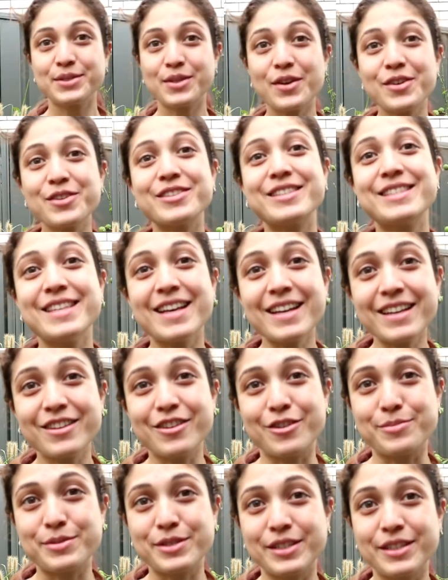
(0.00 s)
So your second
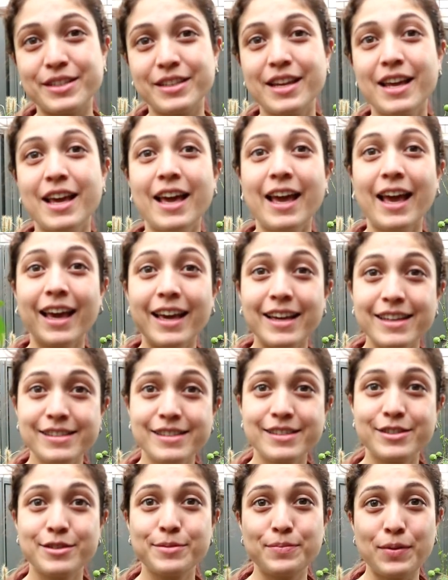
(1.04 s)
option is
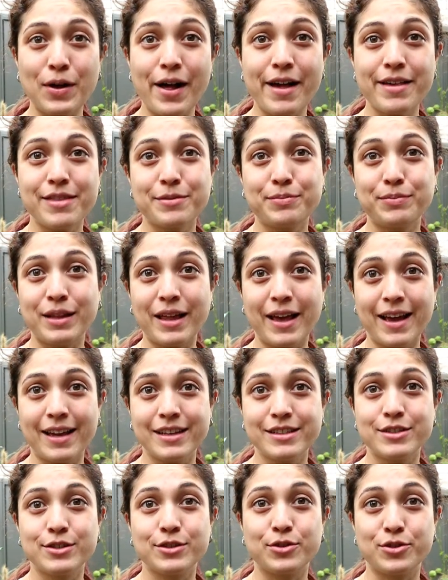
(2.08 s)
to buy the
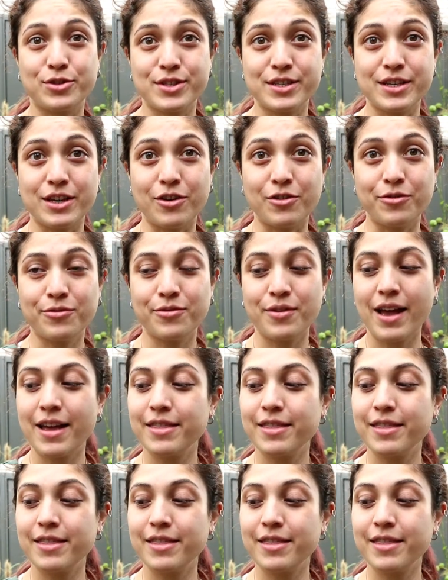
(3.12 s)
plant yourself.